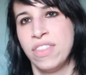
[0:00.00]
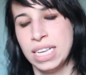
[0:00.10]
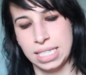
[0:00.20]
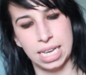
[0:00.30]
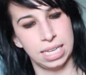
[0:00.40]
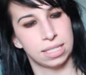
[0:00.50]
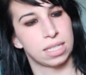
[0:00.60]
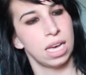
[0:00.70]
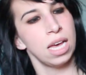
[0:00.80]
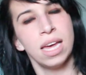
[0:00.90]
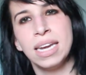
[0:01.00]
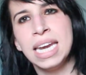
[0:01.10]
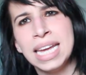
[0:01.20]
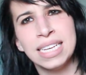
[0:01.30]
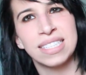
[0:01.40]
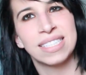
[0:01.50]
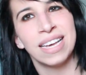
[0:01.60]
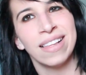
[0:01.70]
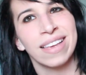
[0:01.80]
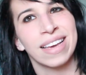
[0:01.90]
This is the Nina
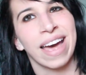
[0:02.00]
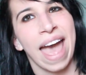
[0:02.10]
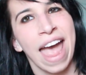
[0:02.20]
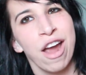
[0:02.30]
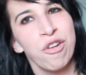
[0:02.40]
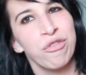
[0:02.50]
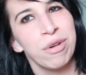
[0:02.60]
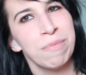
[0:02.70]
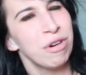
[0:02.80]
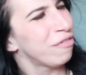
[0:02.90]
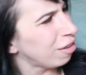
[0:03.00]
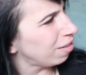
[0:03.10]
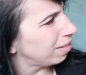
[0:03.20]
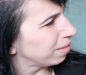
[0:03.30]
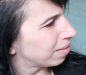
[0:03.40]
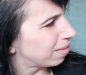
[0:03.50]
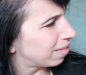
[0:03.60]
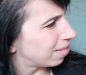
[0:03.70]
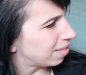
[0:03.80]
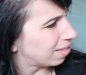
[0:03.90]
Silk hair removal
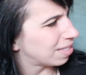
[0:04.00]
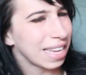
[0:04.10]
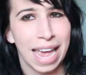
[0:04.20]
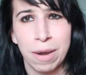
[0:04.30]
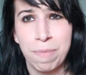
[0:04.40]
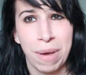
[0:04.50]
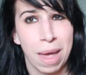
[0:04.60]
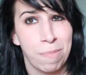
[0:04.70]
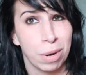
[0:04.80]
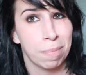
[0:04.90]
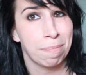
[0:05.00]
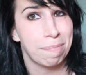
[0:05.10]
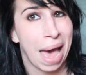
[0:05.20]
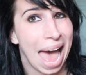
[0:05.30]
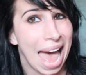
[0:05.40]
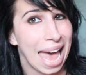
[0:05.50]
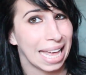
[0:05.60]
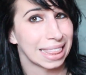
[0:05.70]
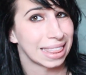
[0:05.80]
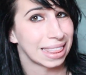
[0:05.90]
sandpaper
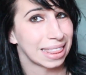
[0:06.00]
pad